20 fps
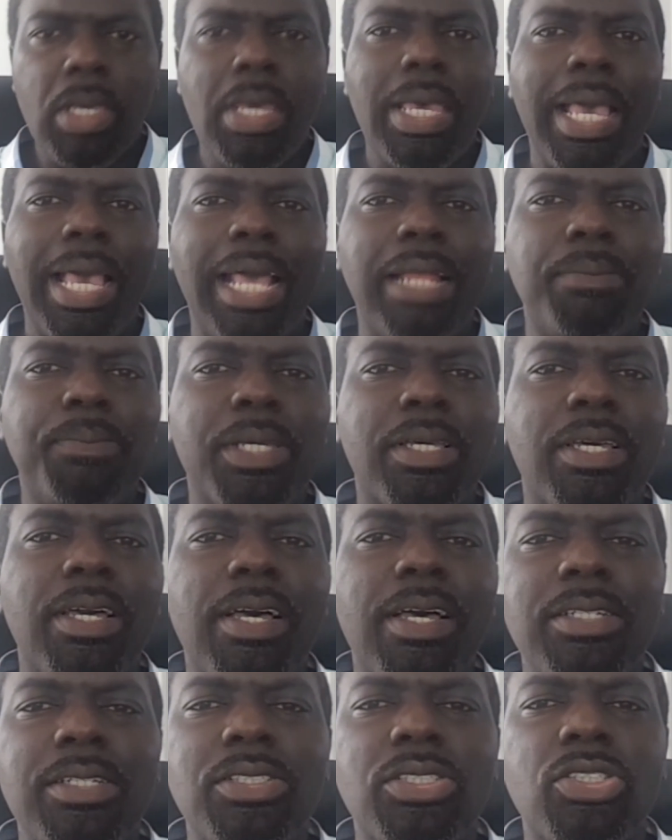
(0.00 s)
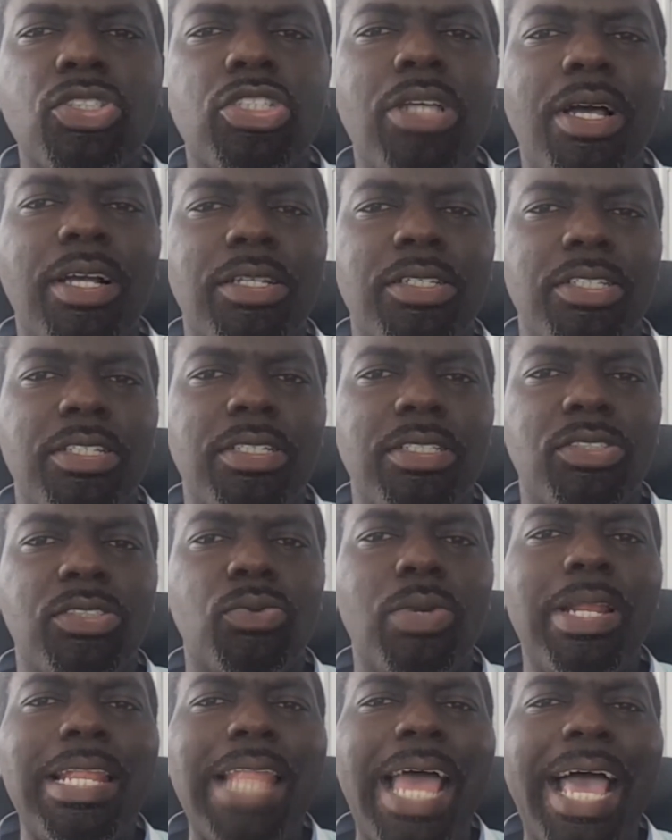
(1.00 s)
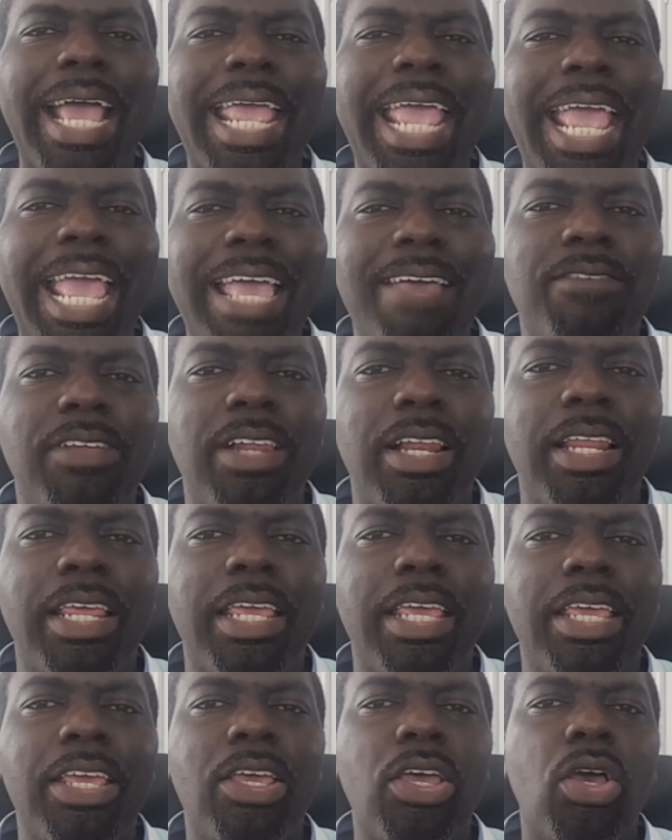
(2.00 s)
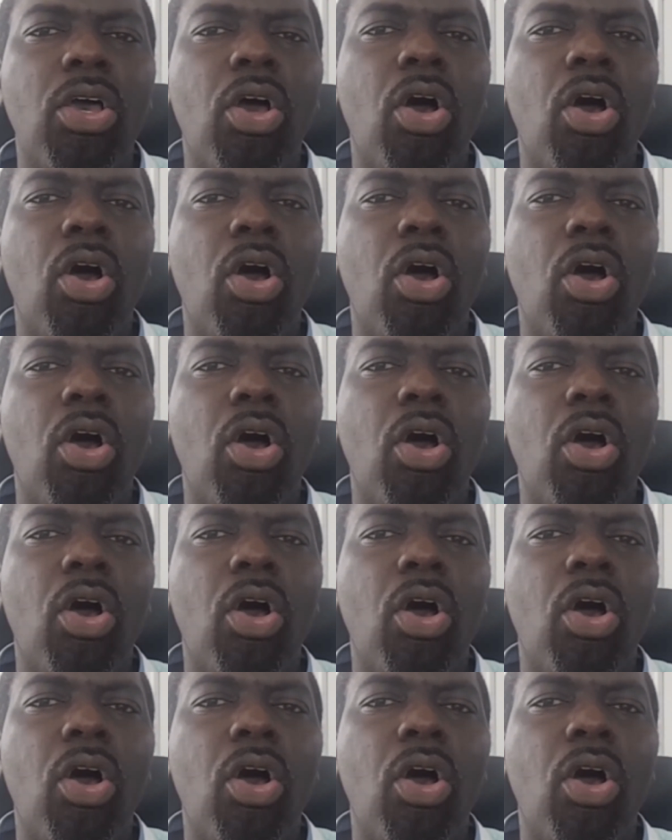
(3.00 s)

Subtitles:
And because doctors rely heavily